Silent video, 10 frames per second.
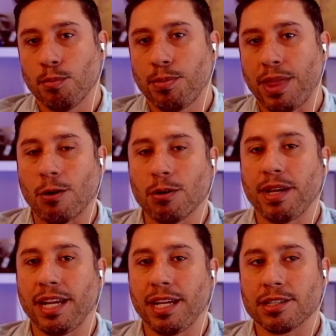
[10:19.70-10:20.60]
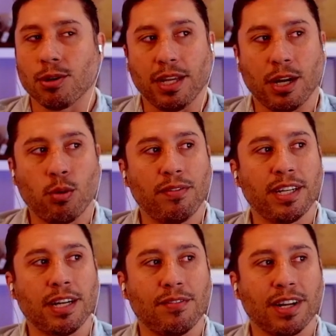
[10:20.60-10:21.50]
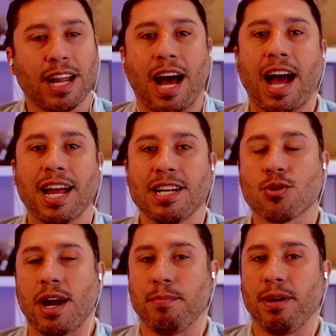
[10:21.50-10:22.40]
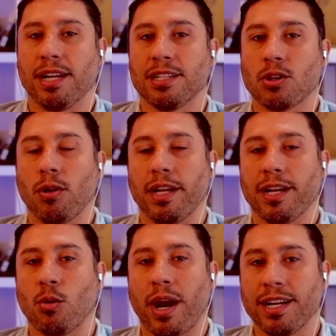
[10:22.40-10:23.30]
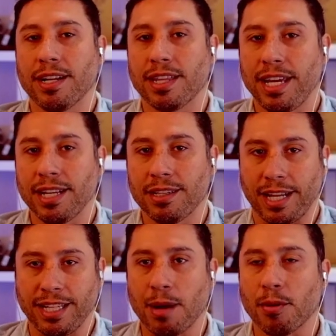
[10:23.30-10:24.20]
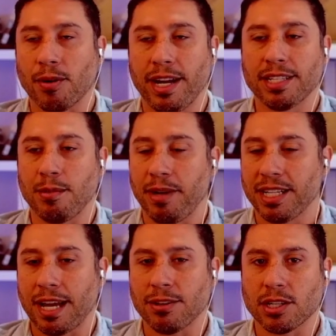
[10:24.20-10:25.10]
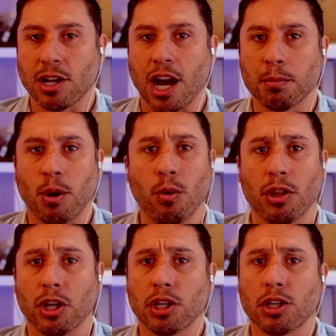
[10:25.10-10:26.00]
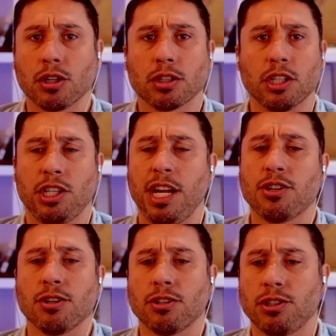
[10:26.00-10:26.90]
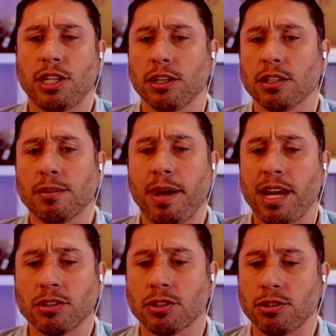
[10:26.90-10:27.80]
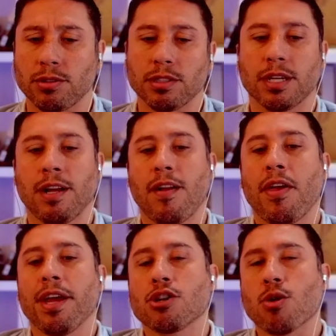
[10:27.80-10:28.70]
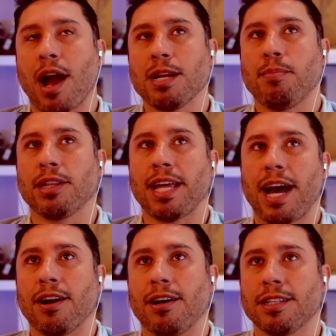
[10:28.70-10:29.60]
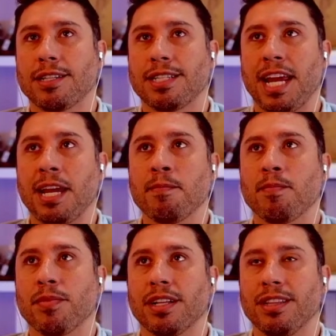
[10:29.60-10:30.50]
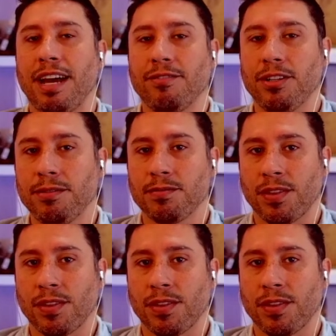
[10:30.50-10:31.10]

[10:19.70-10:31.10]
That would be, so the equivalent of a guy trying to bring this whole equating thing, like the MRAs and the MGTOWs that talk about, well, the teacher diddled the male student. Trying to put that on the same level